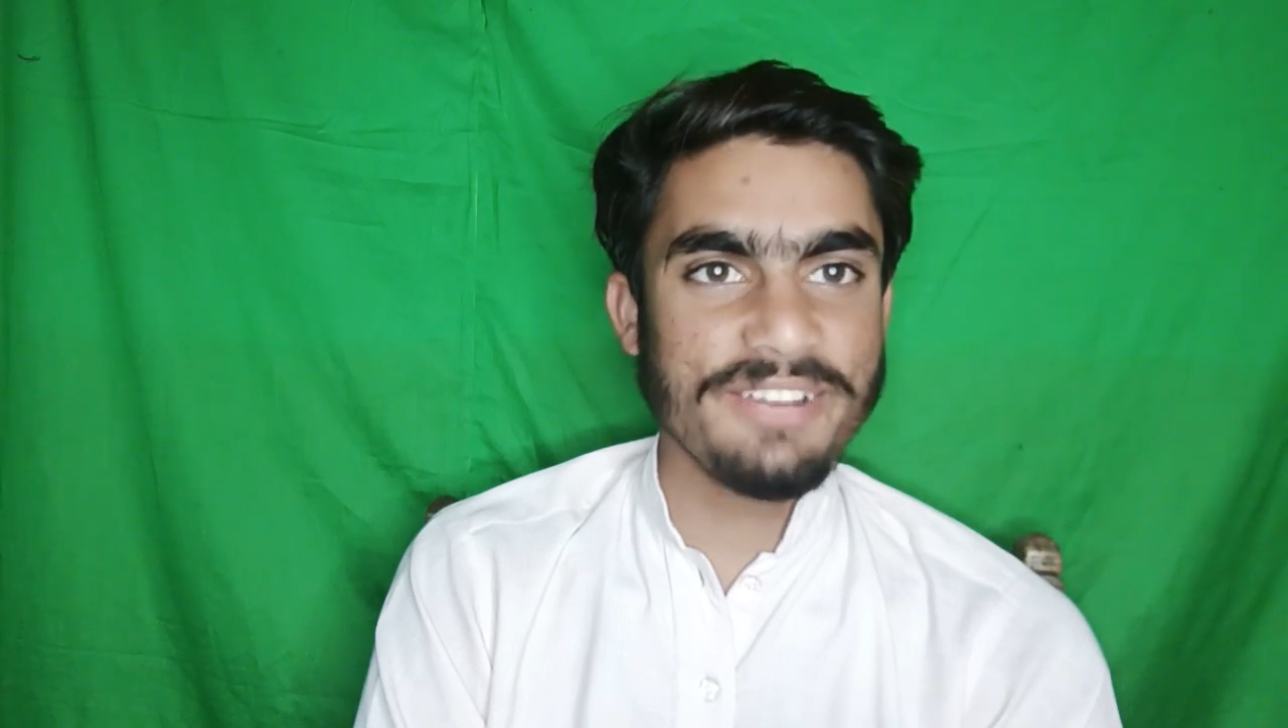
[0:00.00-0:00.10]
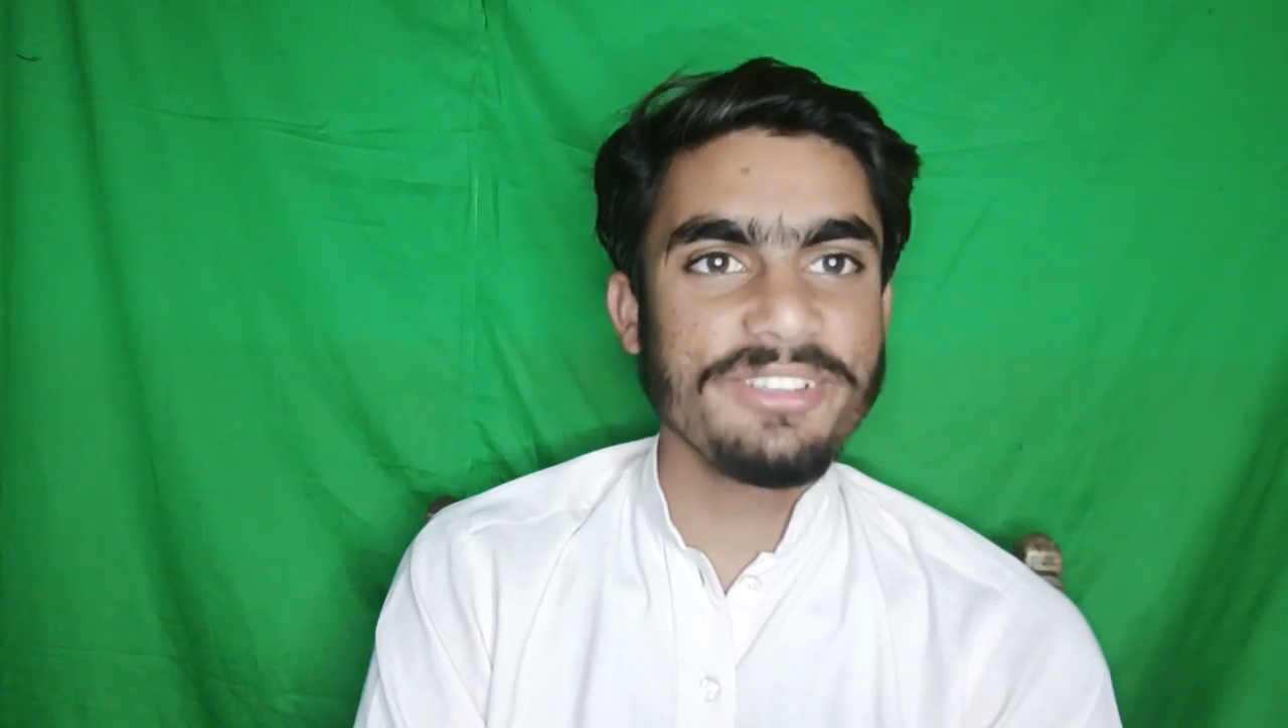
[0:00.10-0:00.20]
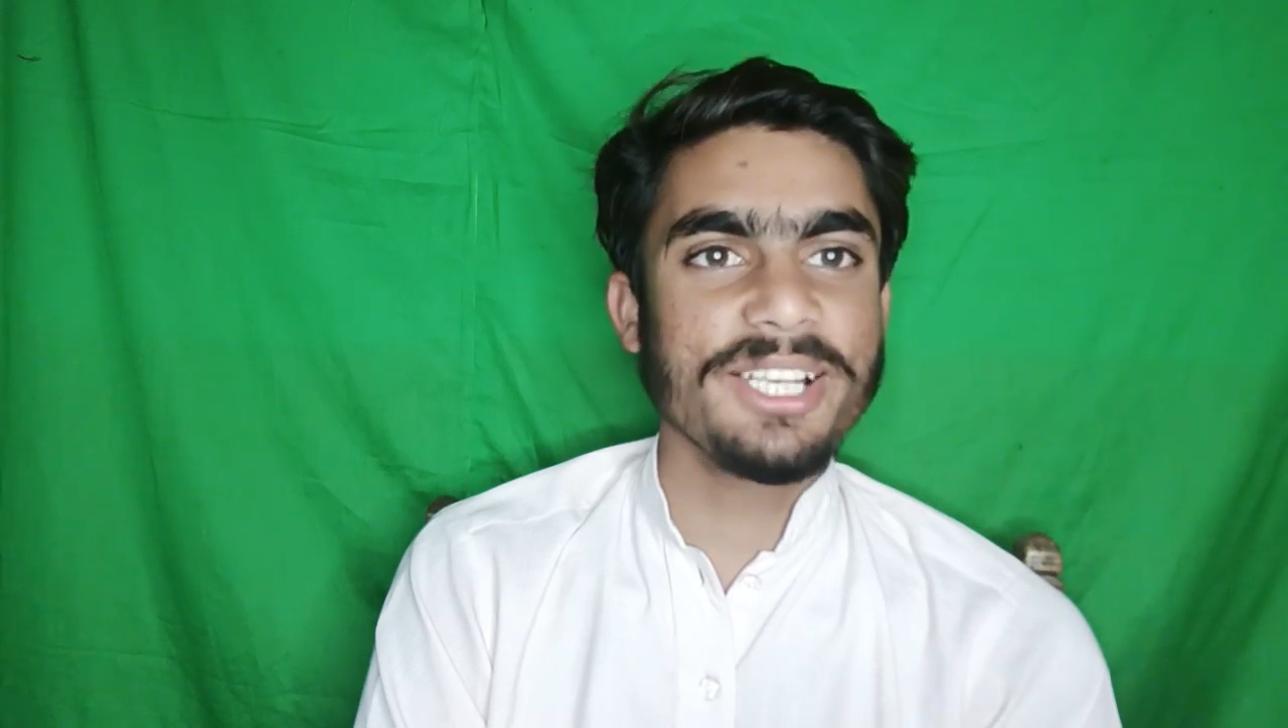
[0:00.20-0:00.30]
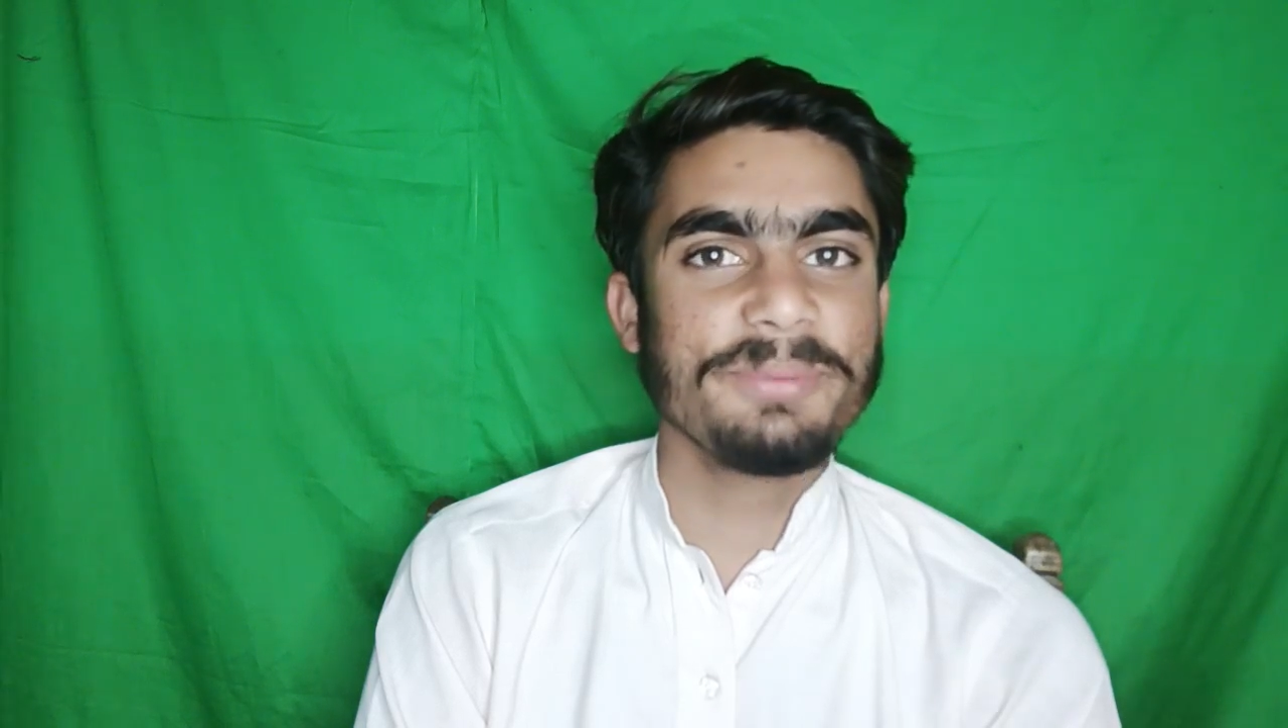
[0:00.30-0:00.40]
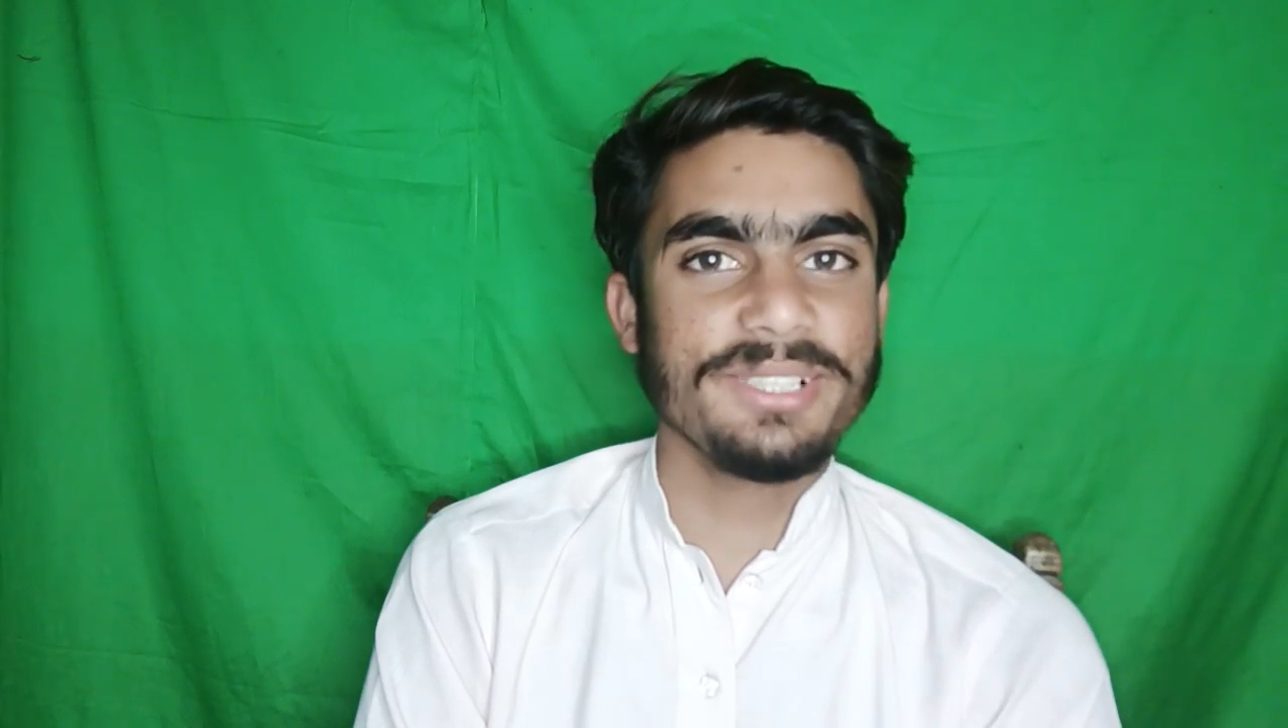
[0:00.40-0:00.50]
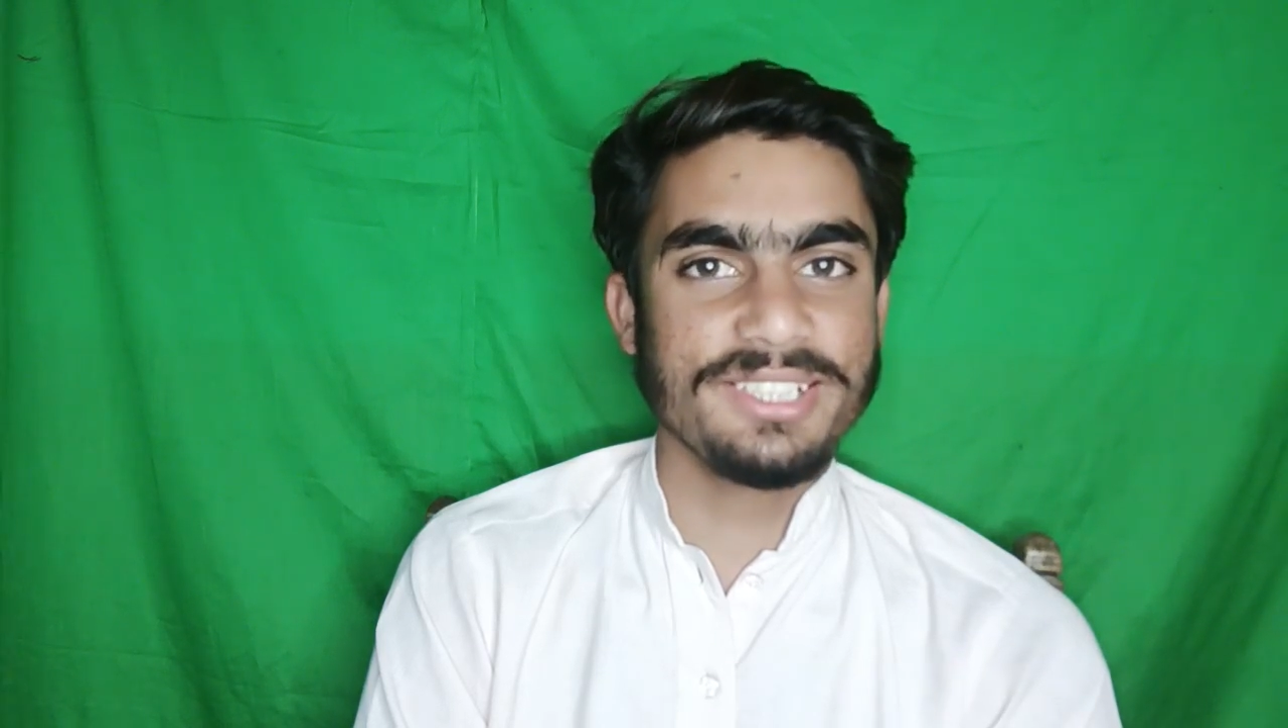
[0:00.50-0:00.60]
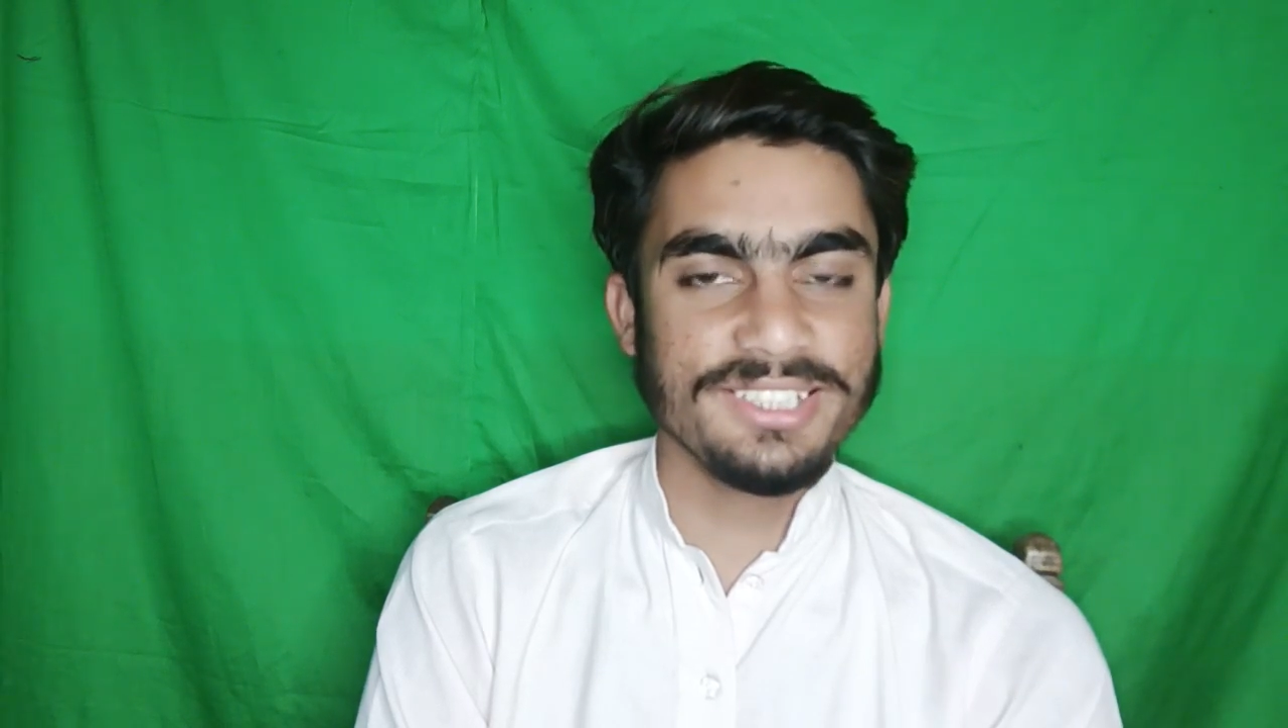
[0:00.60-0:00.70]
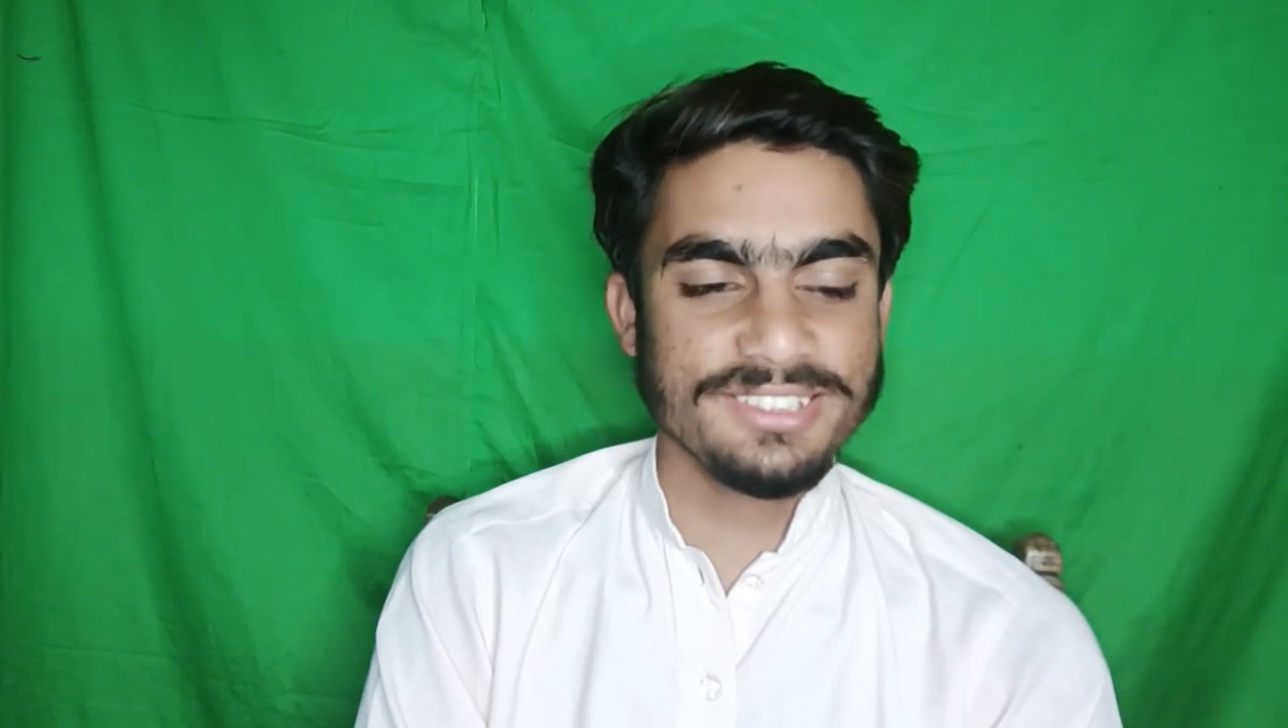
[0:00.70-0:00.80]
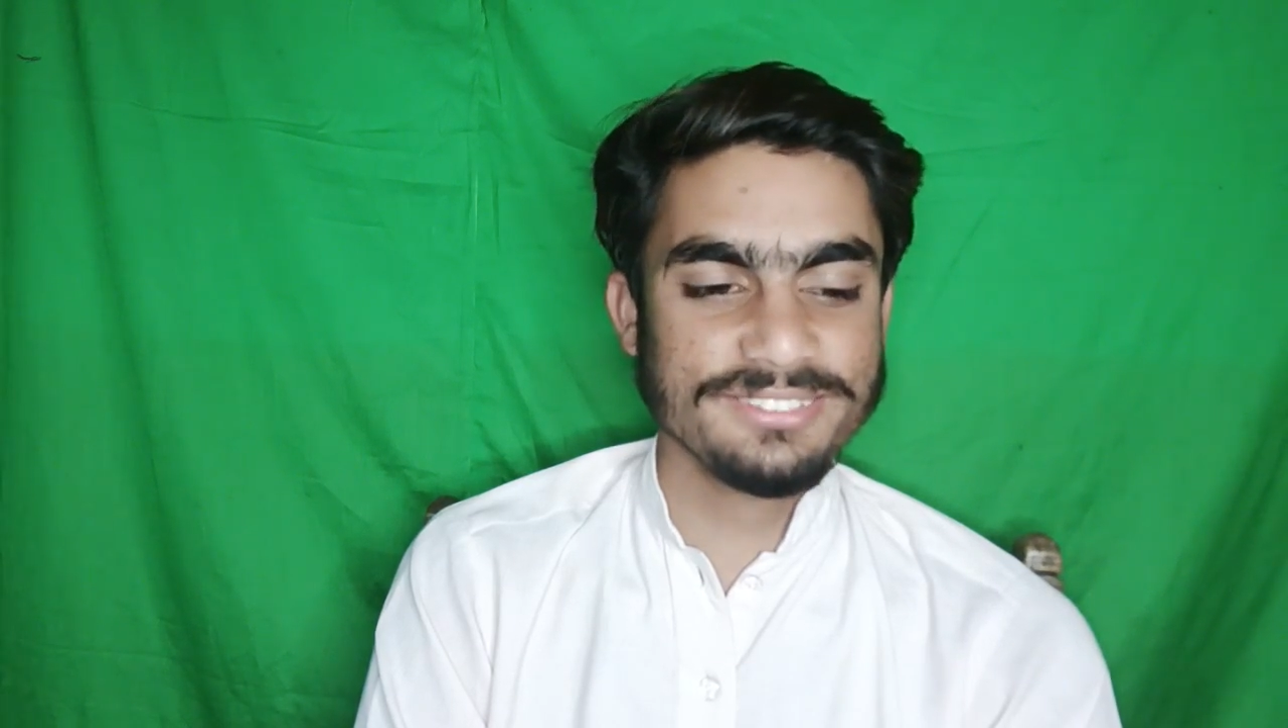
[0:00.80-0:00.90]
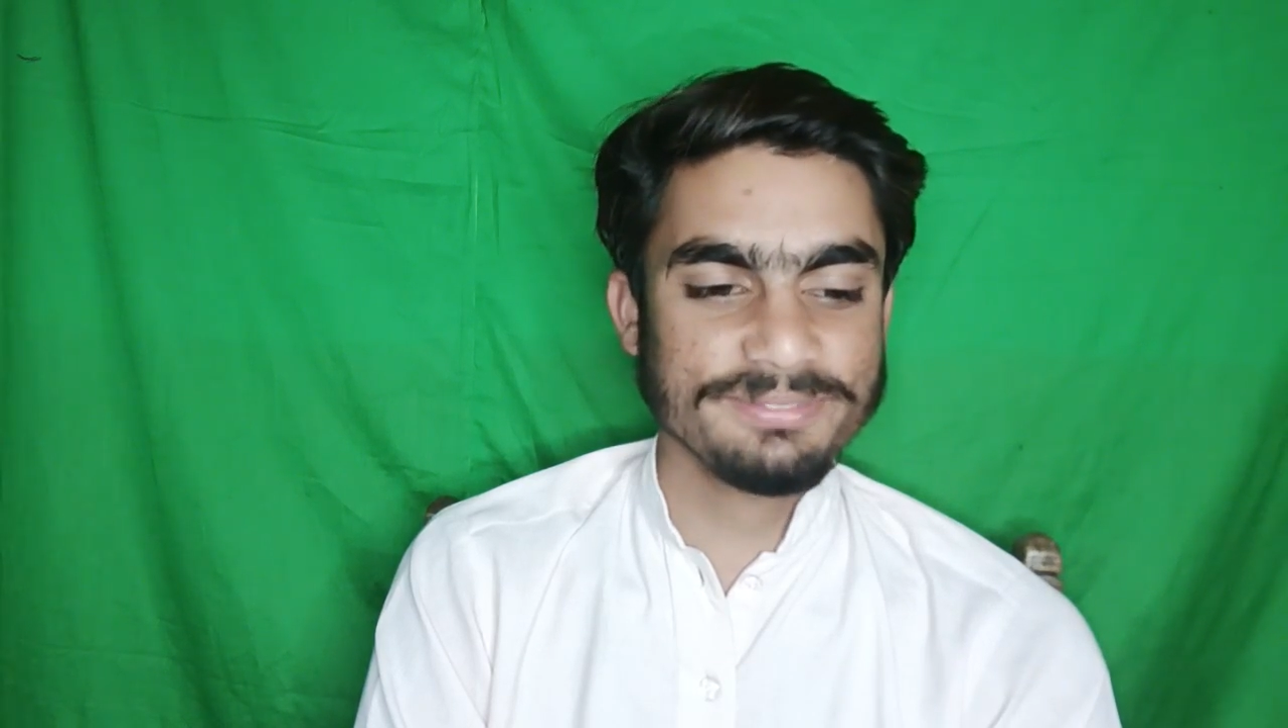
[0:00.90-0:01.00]

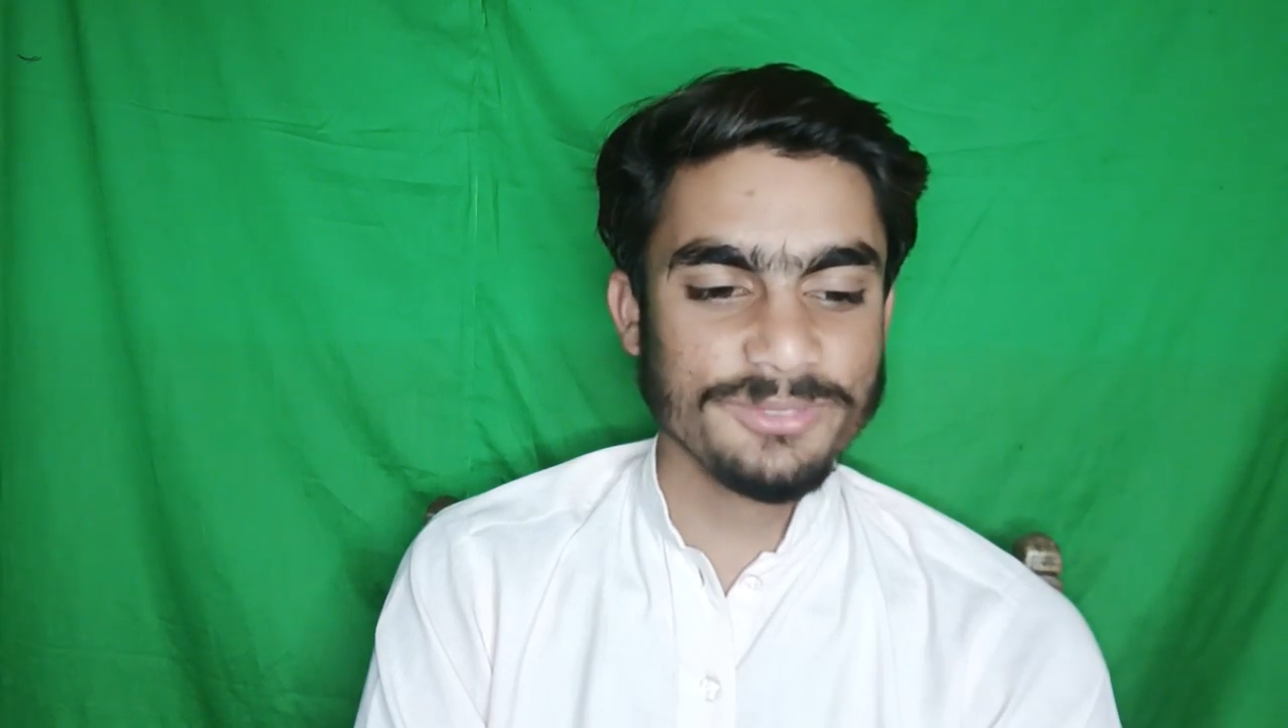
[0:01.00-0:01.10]
availability.